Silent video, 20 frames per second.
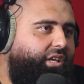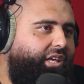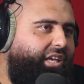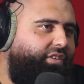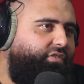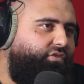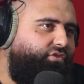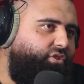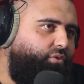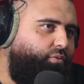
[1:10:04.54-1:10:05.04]

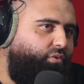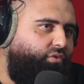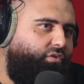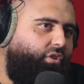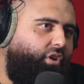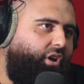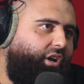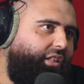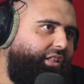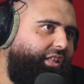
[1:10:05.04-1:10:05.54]
If she was
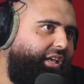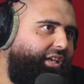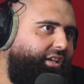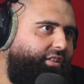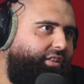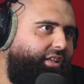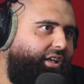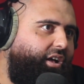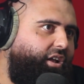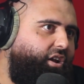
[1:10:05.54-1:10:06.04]
like laying
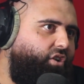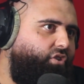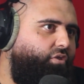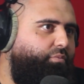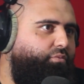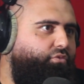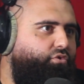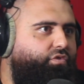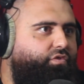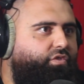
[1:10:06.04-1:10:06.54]
down and not
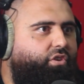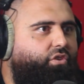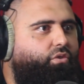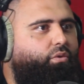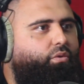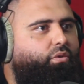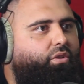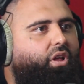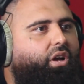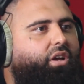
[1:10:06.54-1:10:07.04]
moving,
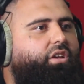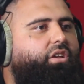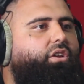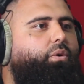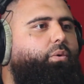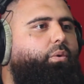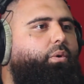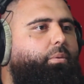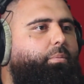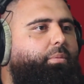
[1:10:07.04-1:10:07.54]
or like, you know
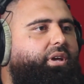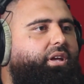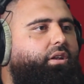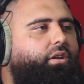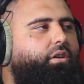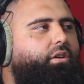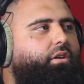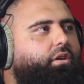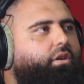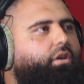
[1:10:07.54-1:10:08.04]
what I mean?
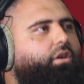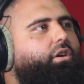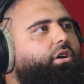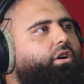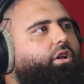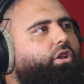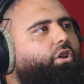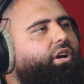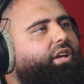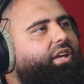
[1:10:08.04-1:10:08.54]

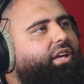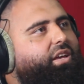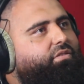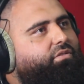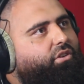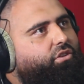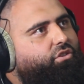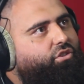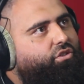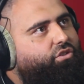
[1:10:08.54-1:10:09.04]
Like
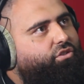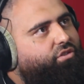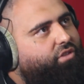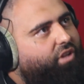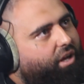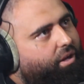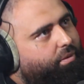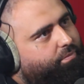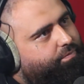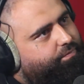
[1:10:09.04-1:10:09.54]
even just
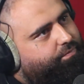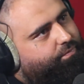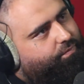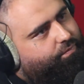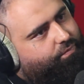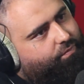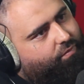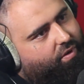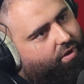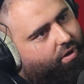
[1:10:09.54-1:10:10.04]

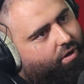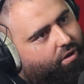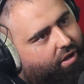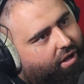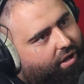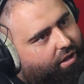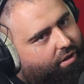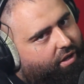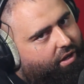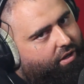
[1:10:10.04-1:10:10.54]

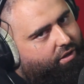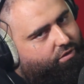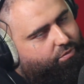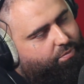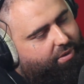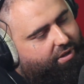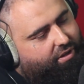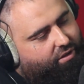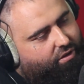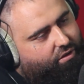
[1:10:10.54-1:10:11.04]

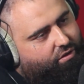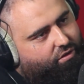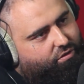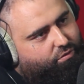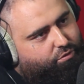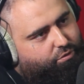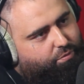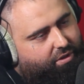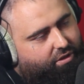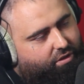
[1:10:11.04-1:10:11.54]
because we
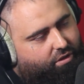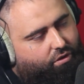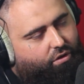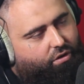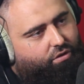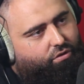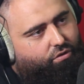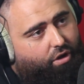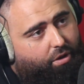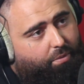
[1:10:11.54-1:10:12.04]
spend a lot
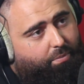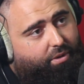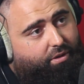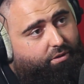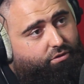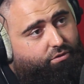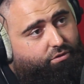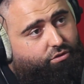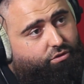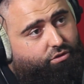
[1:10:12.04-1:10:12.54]
of time at
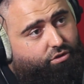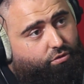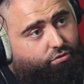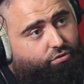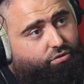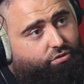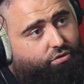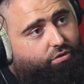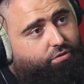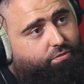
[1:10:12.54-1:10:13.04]

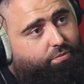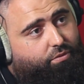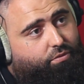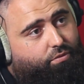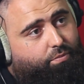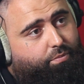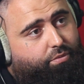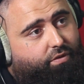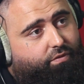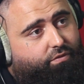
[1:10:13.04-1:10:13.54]
Children's Hospital,
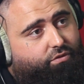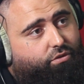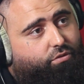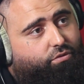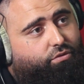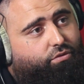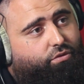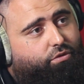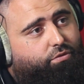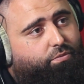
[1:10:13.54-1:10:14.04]
Perth
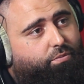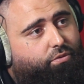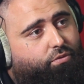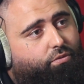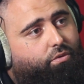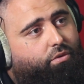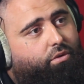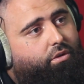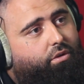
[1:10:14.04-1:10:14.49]
Children's Hospital.